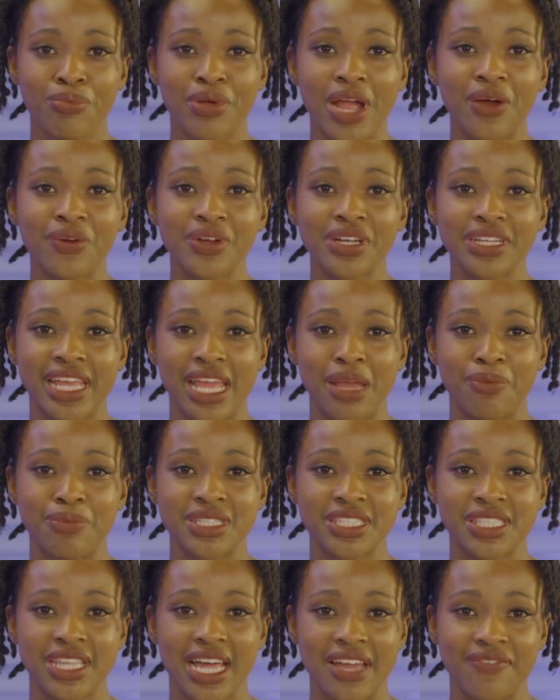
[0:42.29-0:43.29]
Broward
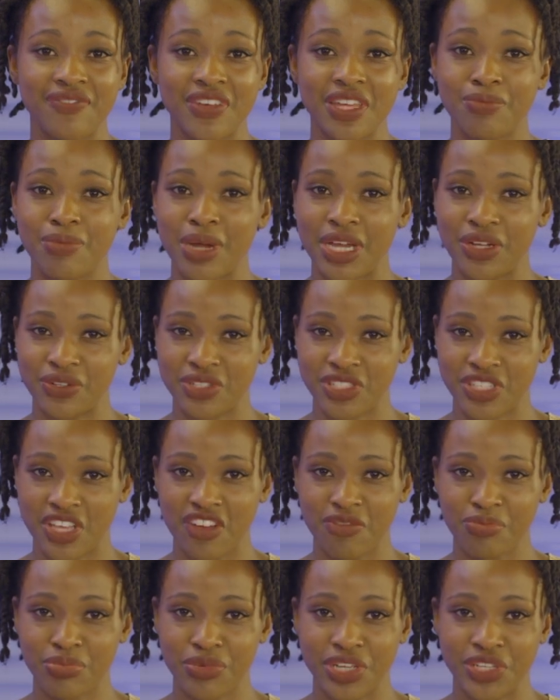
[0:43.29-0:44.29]
Campus Life and
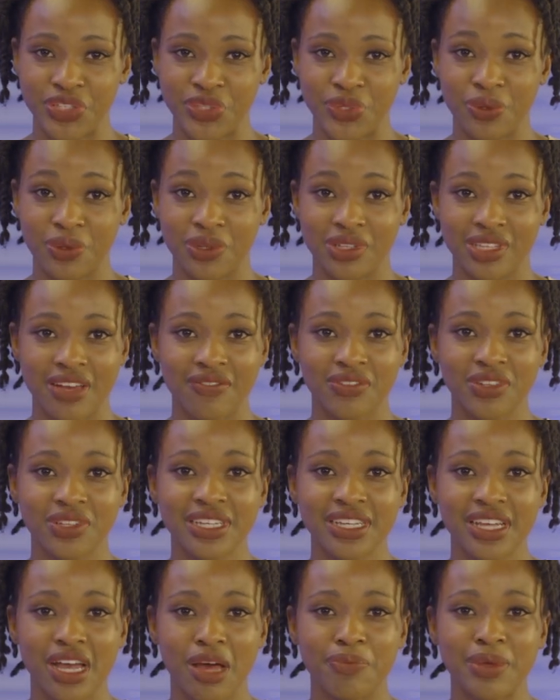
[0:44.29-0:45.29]
Microsoft bring you
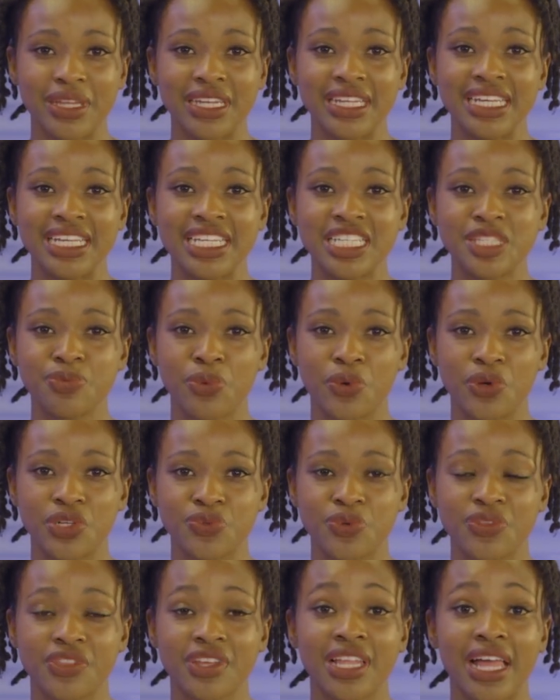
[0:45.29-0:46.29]
Leveling Up in
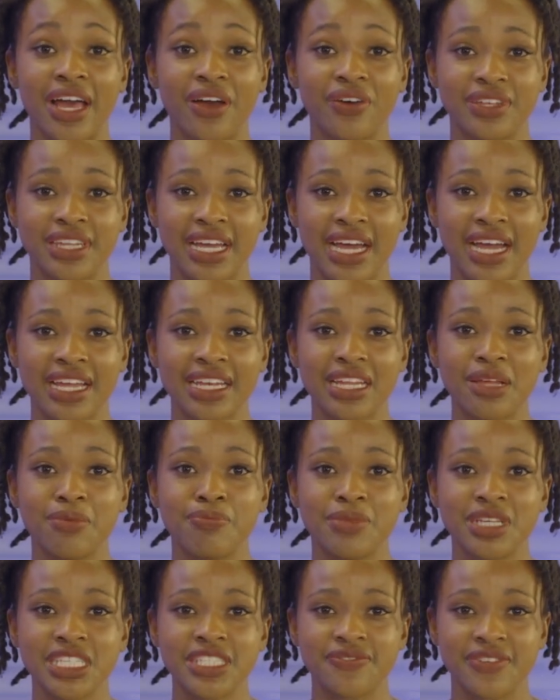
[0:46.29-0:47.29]
Esports with Cloud9
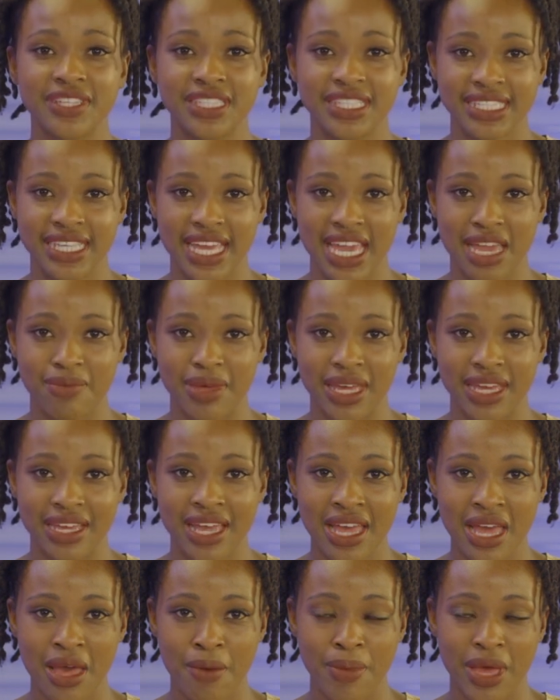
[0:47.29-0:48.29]
and Misfits
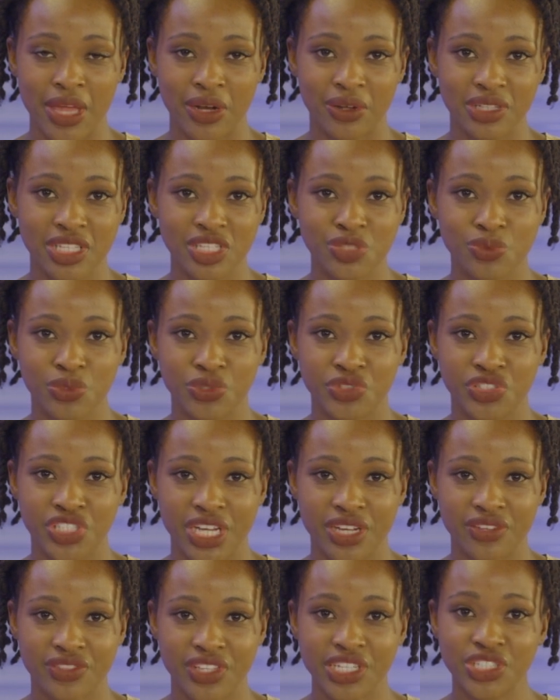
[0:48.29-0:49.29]
Gaming. Panelists will
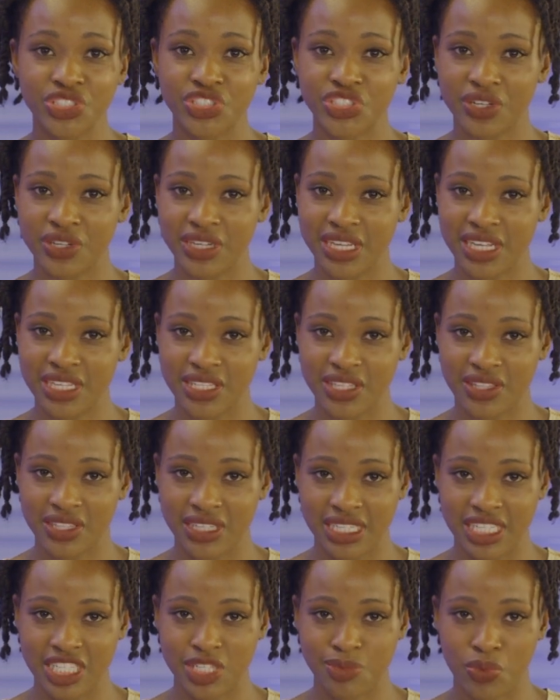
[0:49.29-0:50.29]
share their journey into
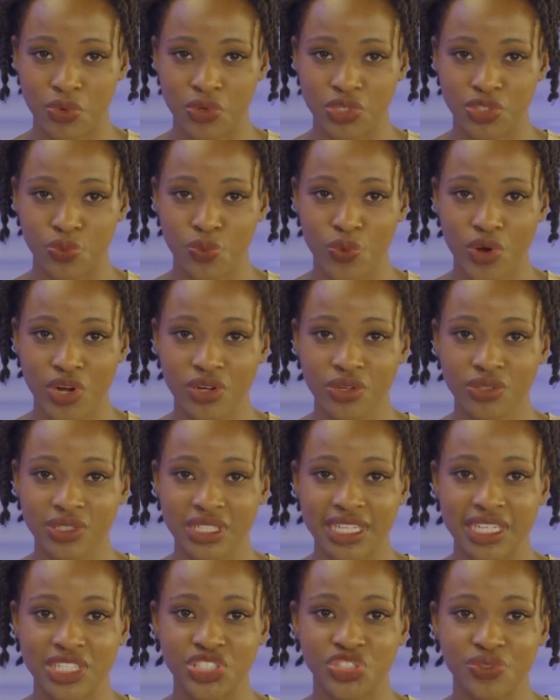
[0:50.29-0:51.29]
the esports
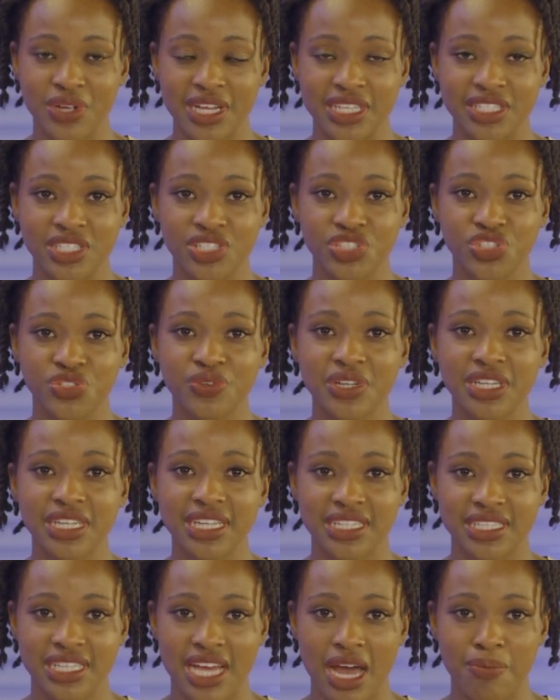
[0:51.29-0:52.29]
world and address
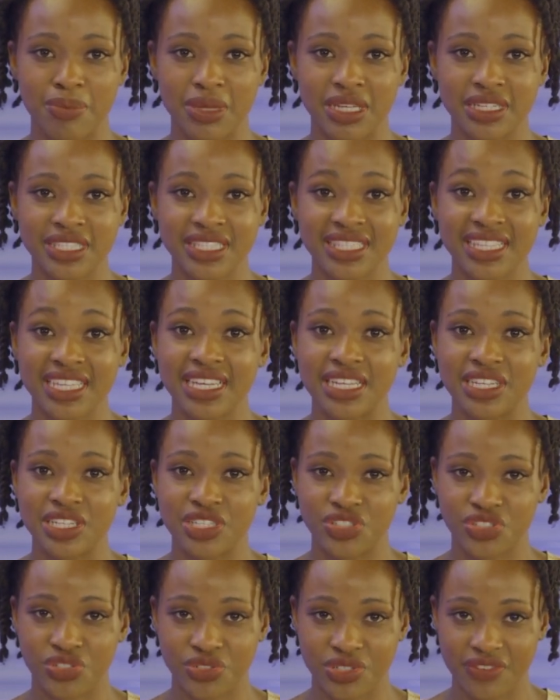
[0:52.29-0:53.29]
trending topics the
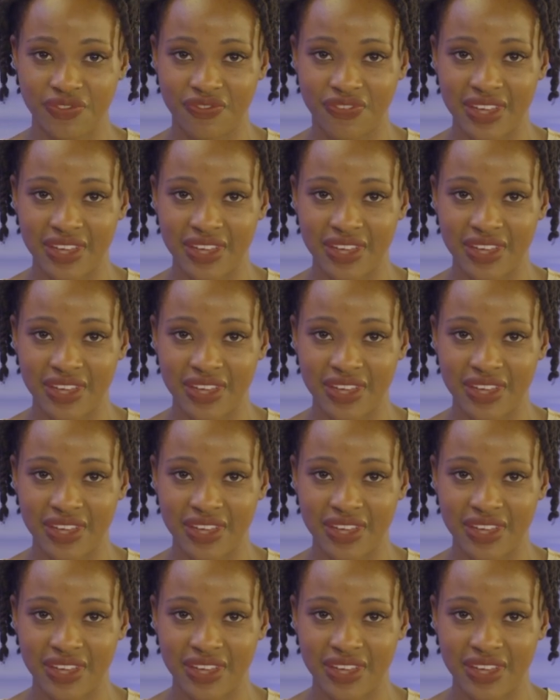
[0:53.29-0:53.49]
industry